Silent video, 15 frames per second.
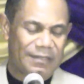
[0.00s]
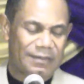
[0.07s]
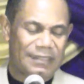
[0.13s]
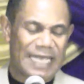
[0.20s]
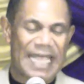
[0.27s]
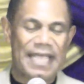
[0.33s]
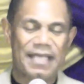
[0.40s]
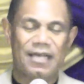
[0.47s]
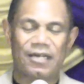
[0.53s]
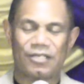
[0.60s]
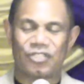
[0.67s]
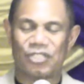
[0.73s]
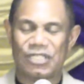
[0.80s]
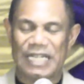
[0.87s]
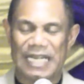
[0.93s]
they
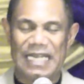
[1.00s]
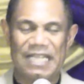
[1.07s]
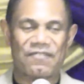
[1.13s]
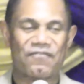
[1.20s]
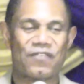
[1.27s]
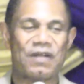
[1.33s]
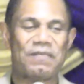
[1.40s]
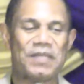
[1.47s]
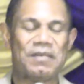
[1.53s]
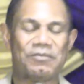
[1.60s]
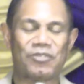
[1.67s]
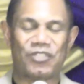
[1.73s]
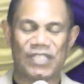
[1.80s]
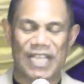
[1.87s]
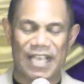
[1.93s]
are stealing from
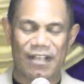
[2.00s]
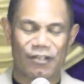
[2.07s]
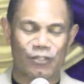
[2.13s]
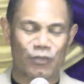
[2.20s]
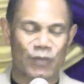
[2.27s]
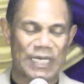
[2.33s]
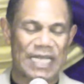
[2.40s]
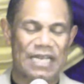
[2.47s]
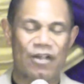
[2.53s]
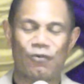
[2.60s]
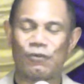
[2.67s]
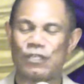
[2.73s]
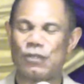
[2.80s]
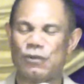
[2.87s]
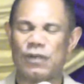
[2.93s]
themselves when they
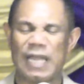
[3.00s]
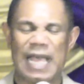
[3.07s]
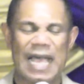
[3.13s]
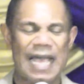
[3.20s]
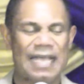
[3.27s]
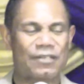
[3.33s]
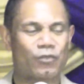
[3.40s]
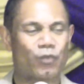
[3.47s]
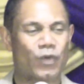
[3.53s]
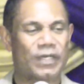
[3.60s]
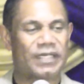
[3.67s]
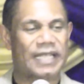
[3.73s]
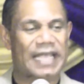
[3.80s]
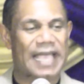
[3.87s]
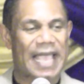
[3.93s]
don't utilize
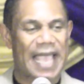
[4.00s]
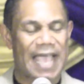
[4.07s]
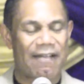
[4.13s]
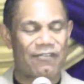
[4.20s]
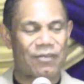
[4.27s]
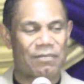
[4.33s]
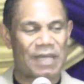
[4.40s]
what they have.